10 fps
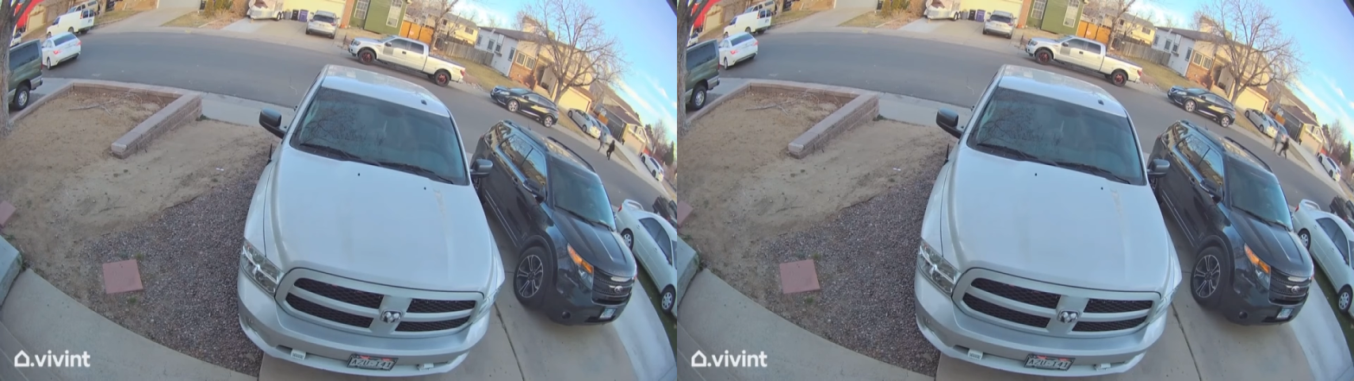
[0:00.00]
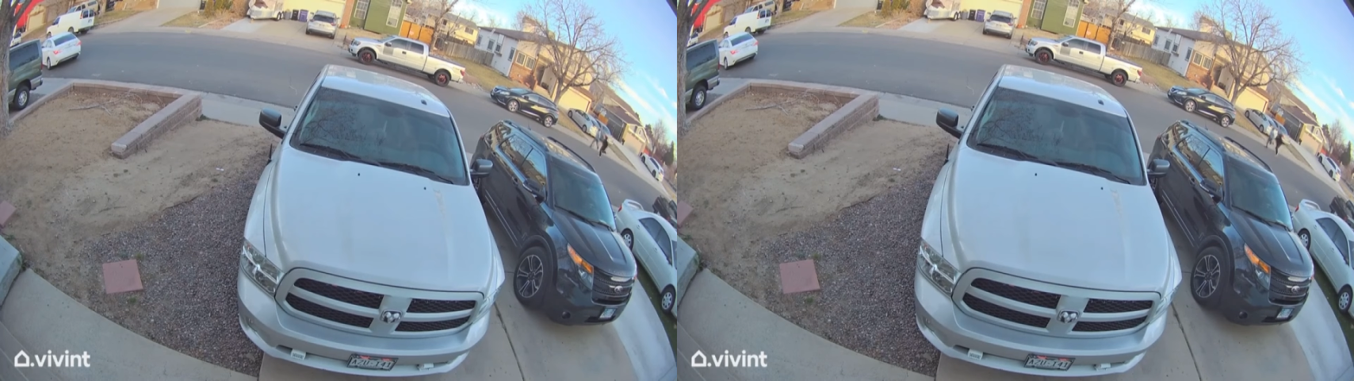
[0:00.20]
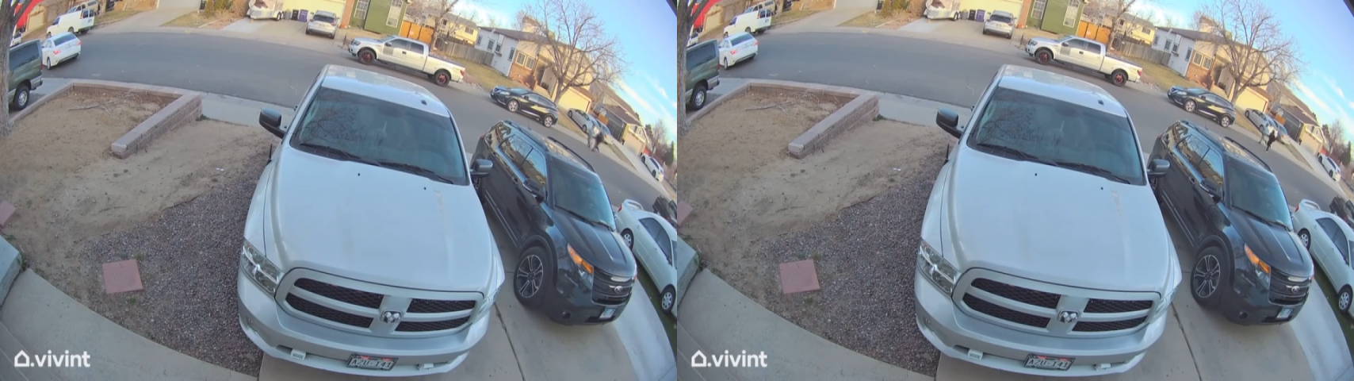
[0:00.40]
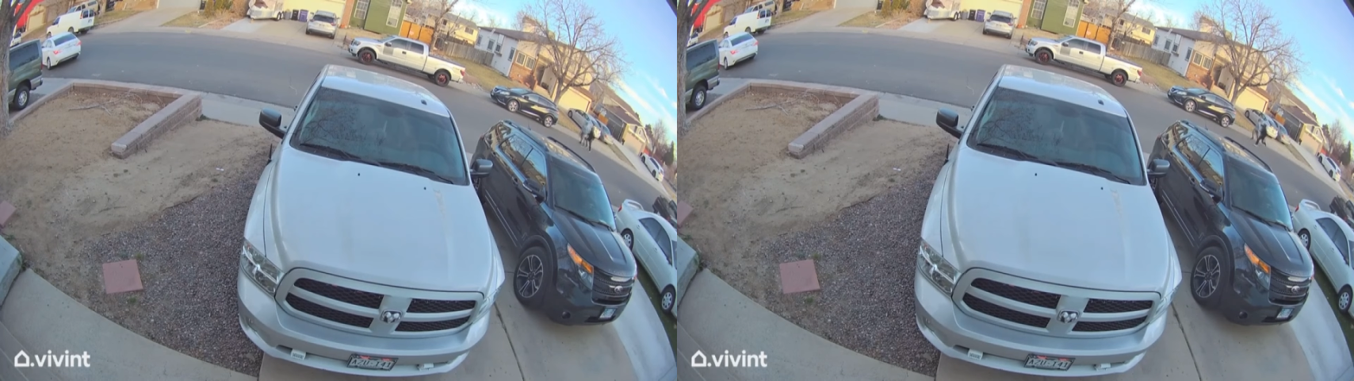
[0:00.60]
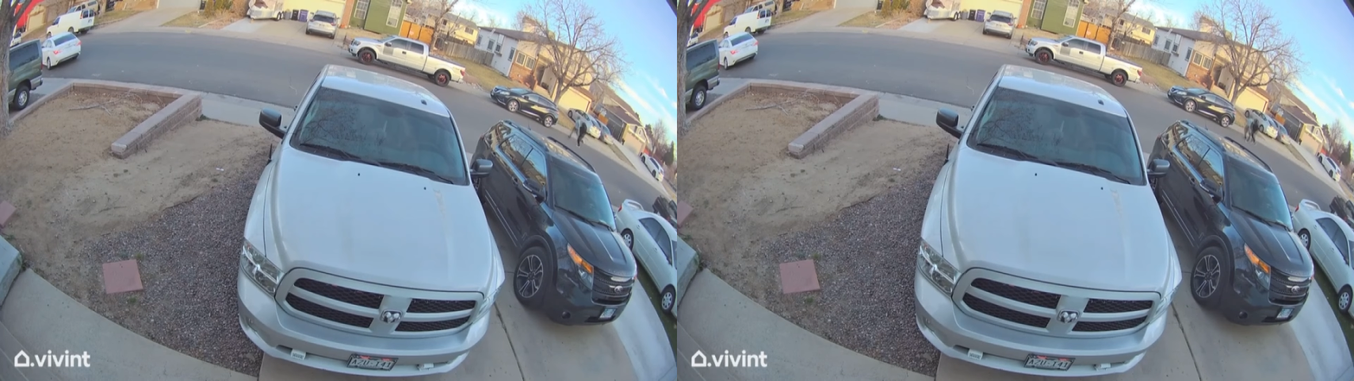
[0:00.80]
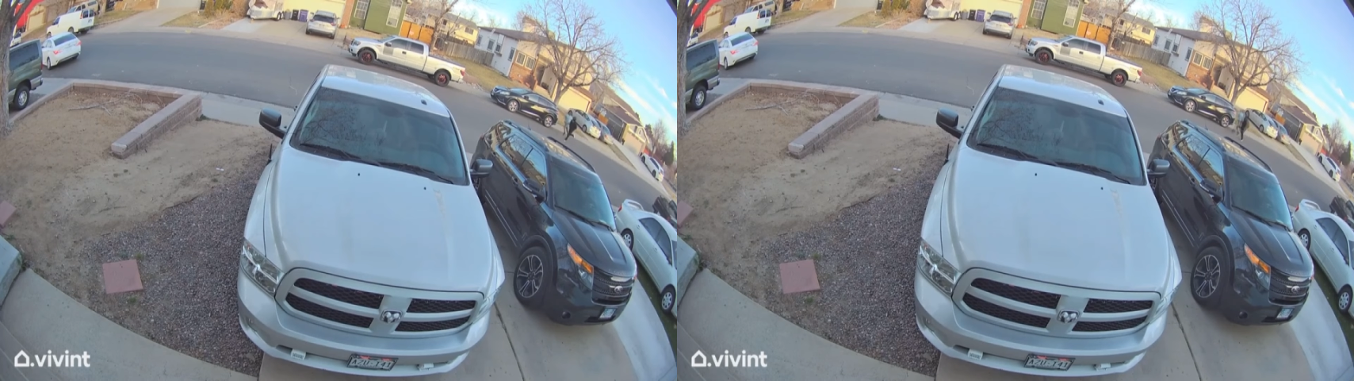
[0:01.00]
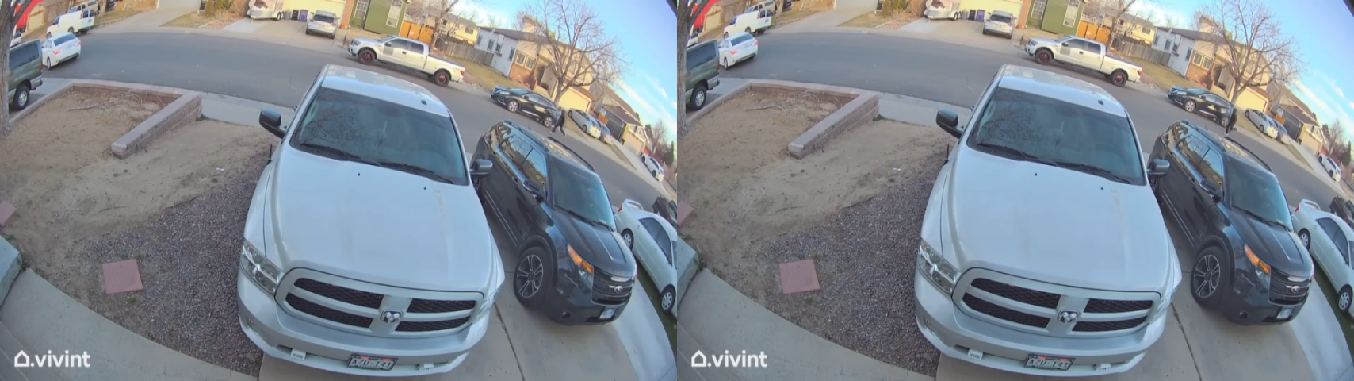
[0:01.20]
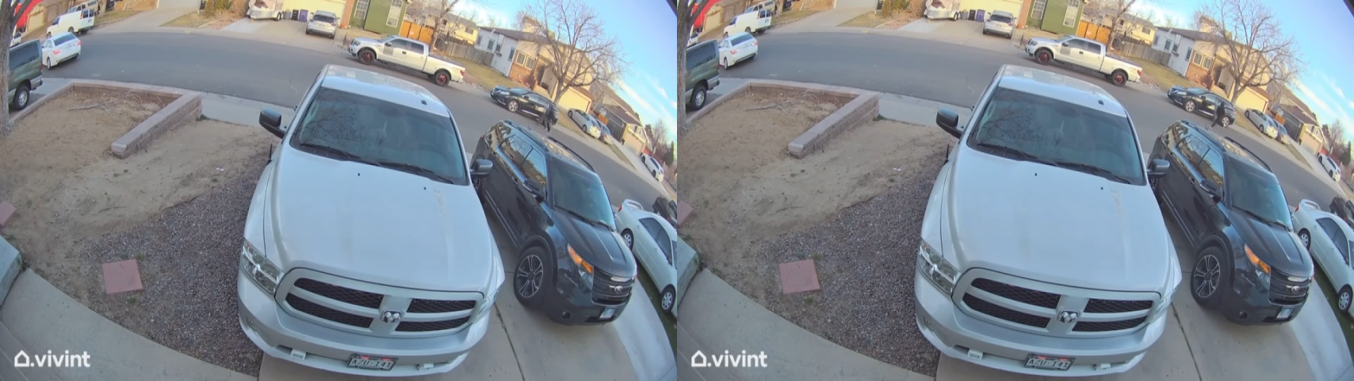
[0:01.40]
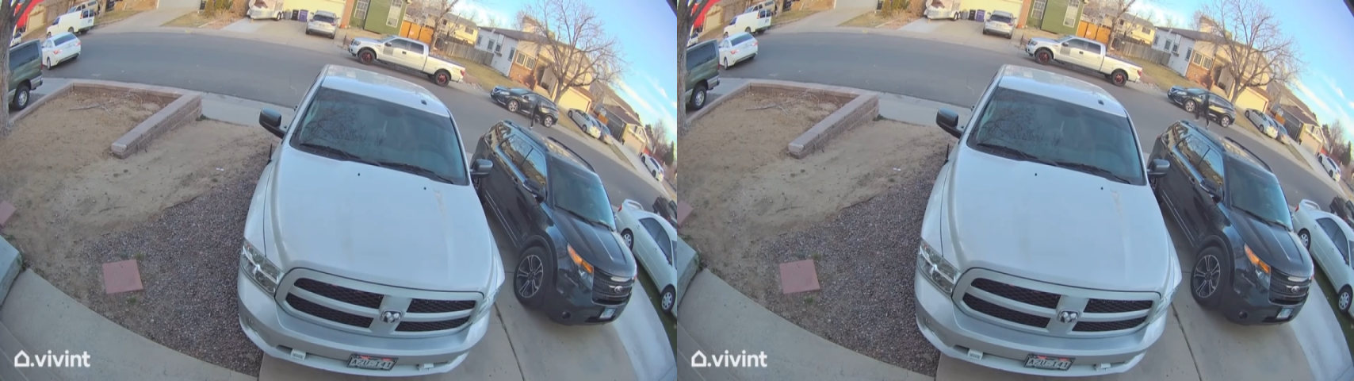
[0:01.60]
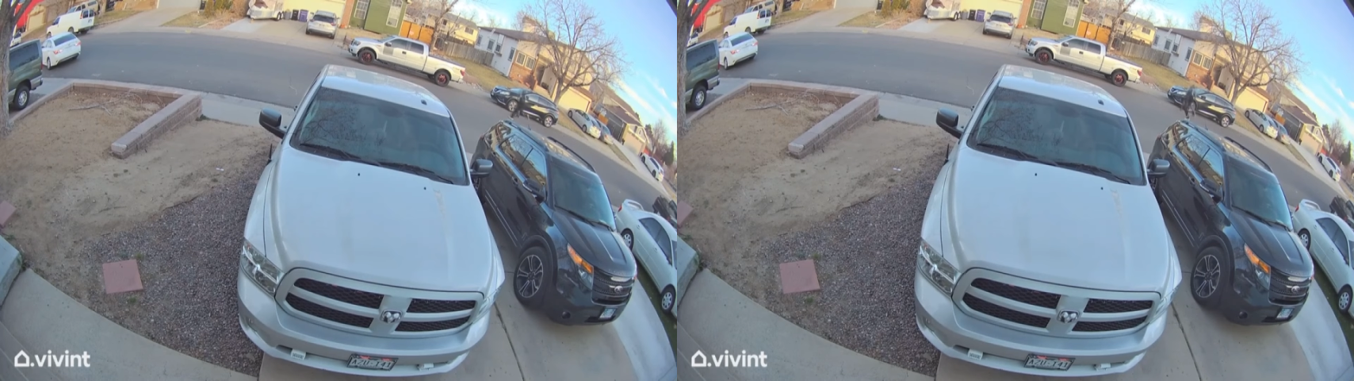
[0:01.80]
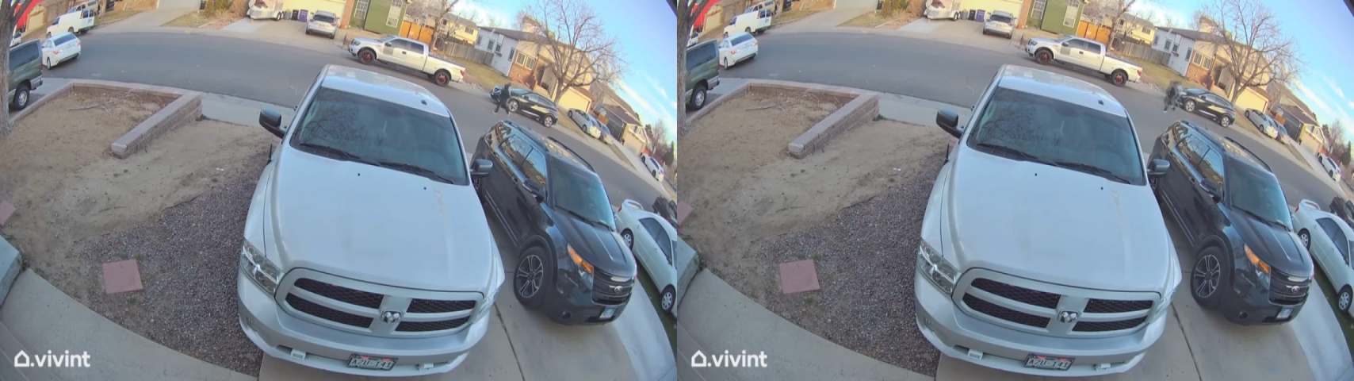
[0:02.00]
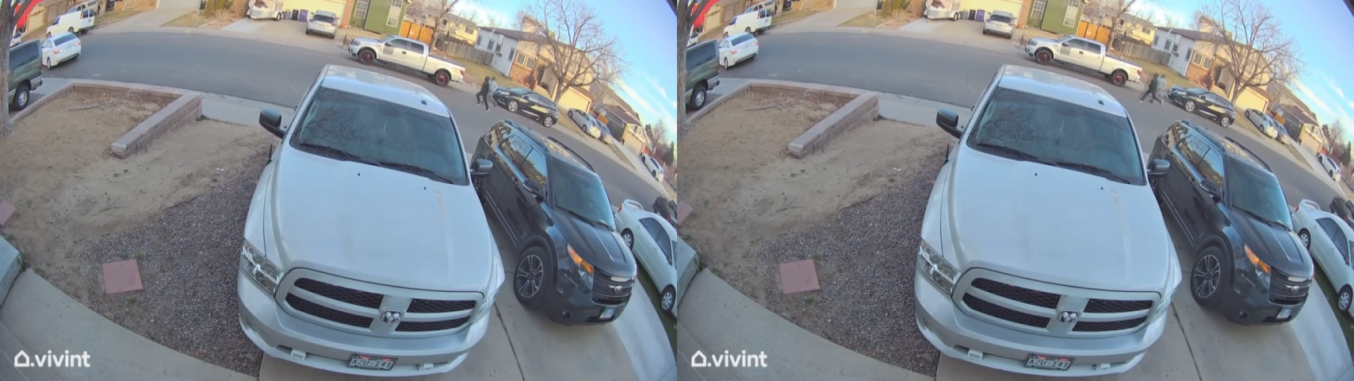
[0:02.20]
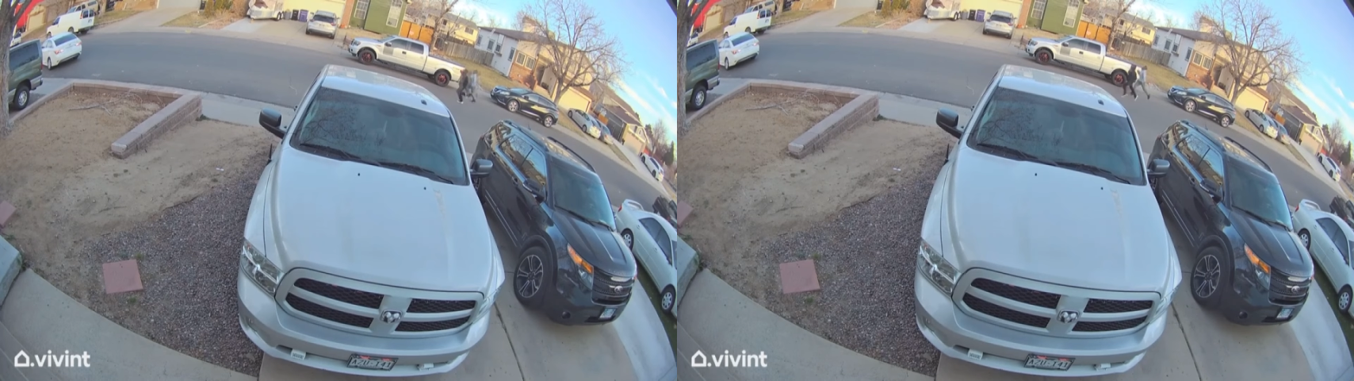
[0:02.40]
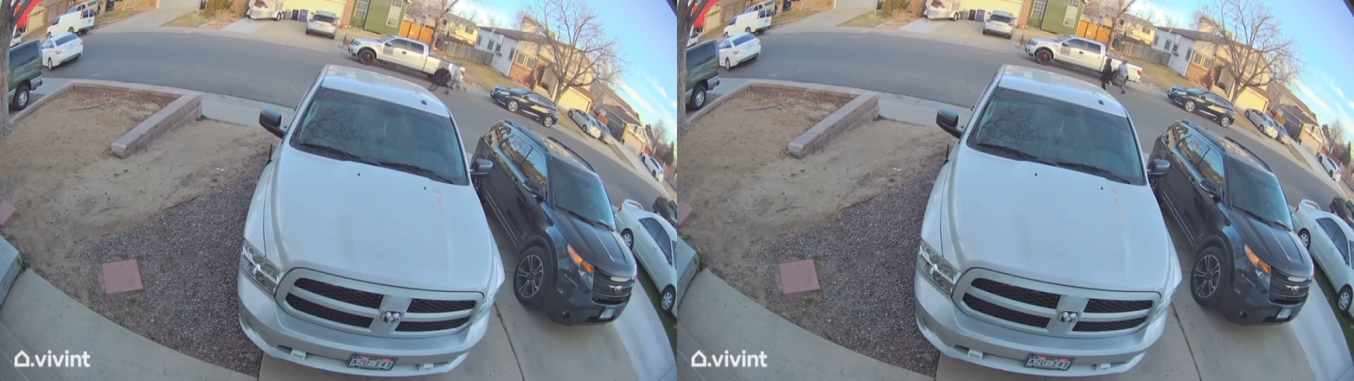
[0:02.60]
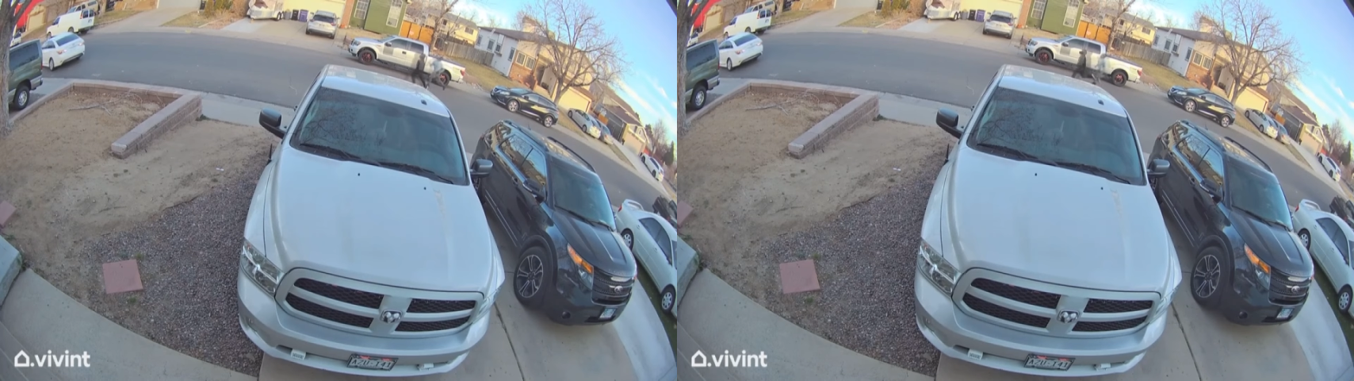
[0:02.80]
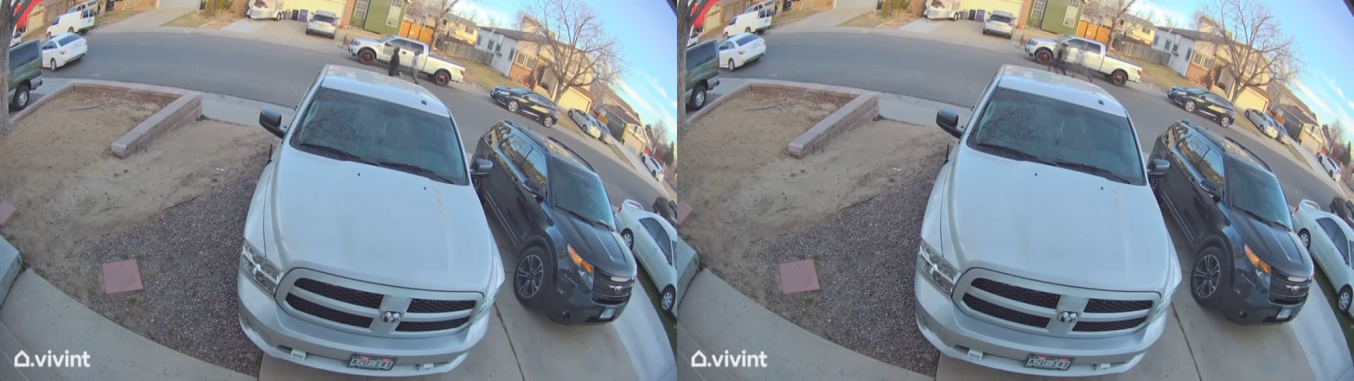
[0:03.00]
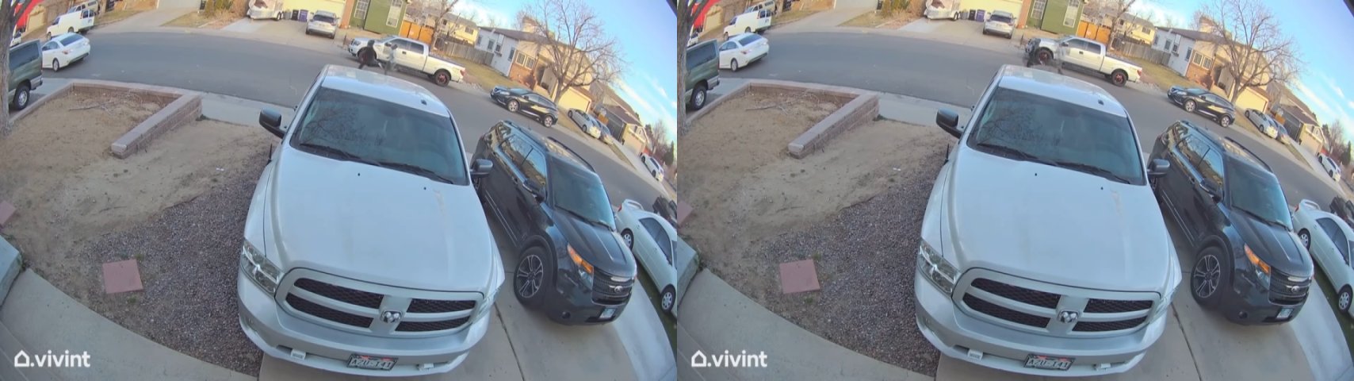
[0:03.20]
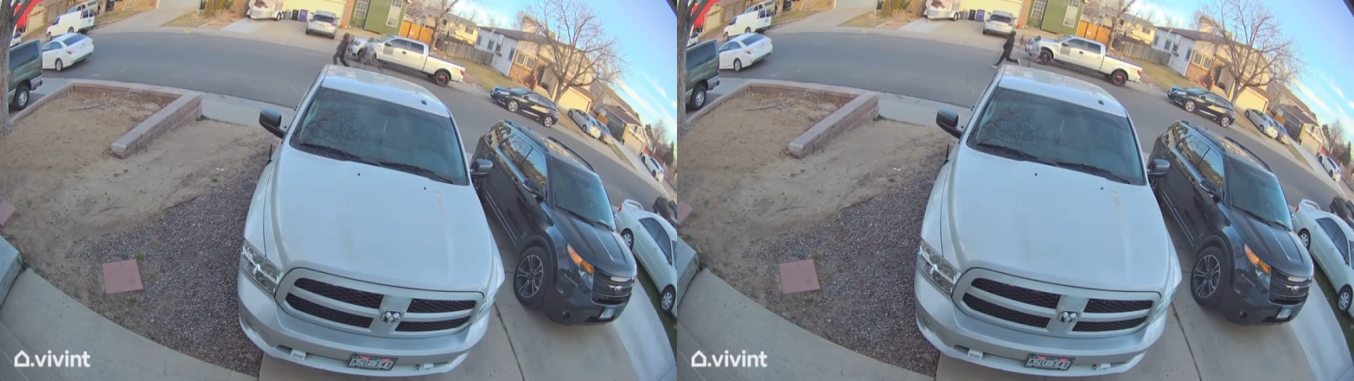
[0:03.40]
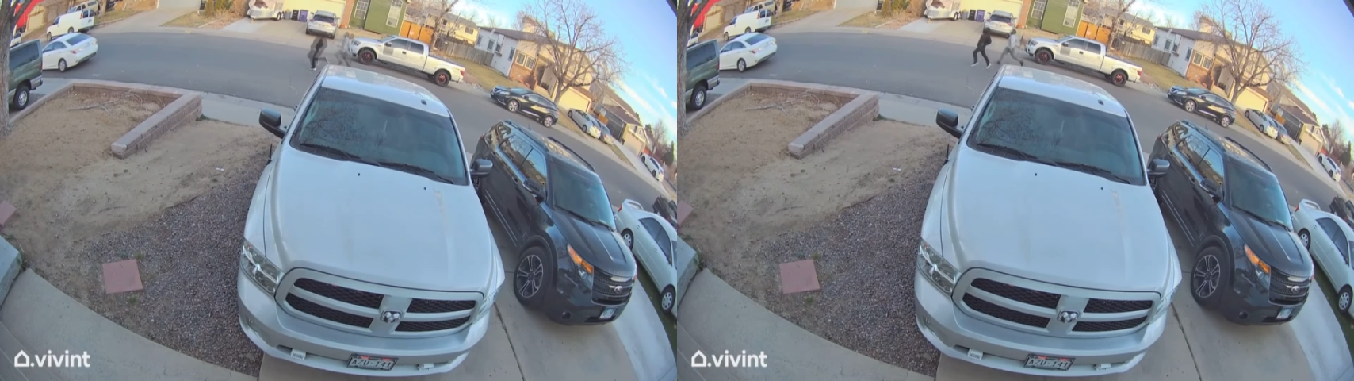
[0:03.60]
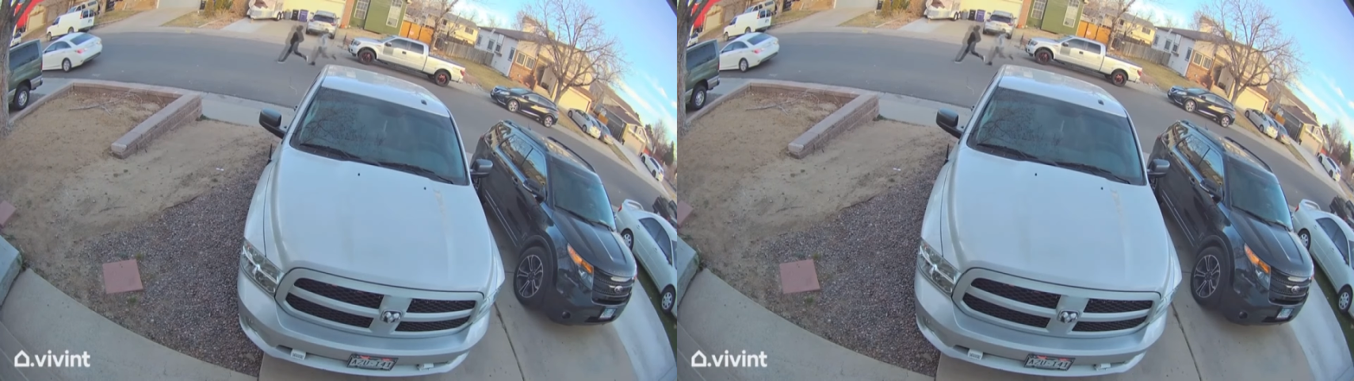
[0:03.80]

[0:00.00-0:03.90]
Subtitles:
Nobody's mouth can be seen.